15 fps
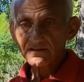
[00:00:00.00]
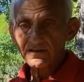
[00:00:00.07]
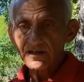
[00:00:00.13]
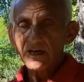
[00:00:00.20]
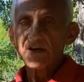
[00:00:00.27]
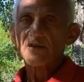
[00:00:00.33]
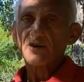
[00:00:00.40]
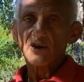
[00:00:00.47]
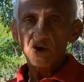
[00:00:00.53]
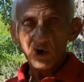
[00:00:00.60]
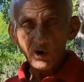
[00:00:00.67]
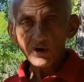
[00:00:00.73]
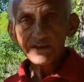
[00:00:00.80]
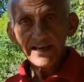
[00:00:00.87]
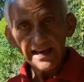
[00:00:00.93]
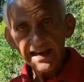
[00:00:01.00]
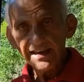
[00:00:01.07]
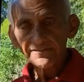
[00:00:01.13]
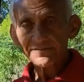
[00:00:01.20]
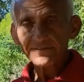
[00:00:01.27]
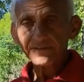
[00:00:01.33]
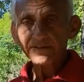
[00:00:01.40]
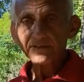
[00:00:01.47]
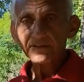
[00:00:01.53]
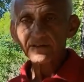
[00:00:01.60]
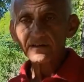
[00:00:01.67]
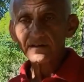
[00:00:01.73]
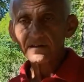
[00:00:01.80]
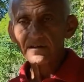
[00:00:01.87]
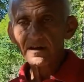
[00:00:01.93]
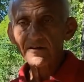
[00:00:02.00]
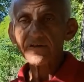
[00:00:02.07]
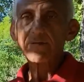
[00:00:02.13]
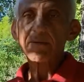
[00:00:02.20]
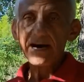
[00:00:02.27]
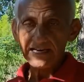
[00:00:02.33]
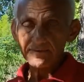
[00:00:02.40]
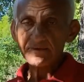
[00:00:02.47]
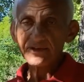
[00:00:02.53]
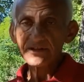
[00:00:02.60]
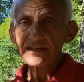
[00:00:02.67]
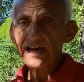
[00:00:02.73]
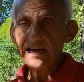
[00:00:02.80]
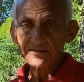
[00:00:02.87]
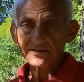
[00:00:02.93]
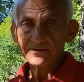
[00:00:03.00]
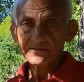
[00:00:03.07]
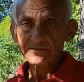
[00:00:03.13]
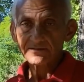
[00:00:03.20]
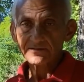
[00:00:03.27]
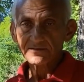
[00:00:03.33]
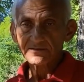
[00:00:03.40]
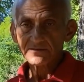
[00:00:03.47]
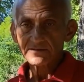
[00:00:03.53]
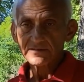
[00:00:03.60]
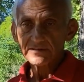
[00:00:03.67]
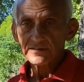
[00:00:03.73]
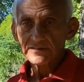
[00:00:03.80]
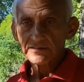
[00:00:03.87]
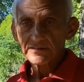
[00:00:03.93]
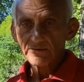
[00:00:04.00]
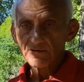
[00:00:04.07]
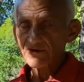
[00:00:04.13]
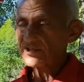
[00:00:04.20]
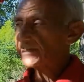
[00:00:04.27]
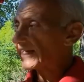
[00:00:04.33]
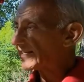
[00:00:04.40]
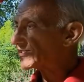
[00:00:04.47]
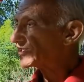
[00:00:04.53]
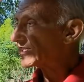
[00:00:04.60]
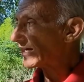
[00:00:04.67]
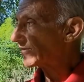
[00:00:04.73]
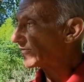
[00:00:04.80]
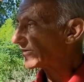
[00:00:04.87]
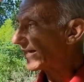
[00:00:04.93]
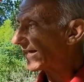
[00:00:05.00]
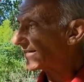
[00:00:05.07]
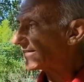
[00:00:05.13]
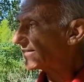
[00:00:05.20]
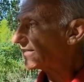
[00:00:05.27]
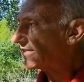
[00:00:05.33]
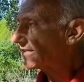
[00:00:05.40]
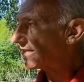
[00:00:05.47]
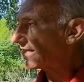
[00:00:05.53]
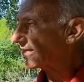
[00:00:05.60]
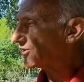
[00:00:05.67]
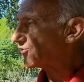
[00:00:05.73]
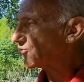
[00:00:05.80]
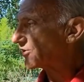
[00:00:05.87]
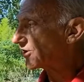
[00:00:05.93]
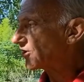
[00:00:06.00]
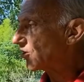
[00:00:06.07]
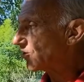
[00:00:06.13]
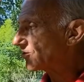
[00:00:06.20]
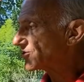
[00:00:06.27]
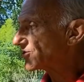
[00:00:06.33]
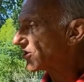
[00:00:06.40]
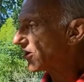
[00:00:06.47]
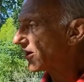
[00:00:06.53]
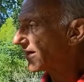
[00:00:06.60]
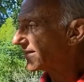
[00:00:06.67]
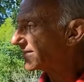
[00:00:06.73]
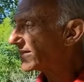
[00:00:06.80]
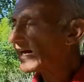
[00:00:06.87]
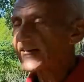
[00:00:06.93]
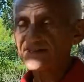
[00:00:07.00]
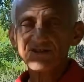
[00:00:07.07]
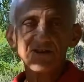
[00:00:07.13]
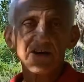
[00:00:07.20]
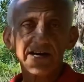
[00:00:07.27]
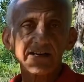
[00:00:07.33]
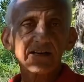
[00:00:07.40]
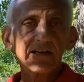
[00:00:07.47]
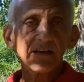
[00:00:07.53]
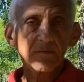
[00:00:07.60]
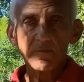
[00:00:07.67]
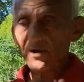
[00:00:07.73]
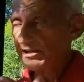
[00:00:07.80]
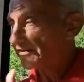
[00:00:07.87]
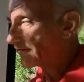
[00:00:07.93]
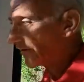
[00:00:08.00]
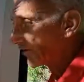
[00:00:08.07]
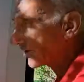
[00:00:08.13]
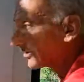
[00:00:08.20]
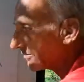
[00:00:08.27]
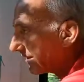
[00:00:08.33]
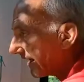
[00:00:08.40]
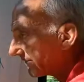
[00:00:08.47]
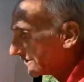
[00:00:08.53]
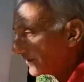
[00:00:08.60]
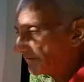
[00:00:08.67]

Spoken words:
the cold half of the bottom of the tower, which again is segregated into the cold side and the hot side by the vertical baffle.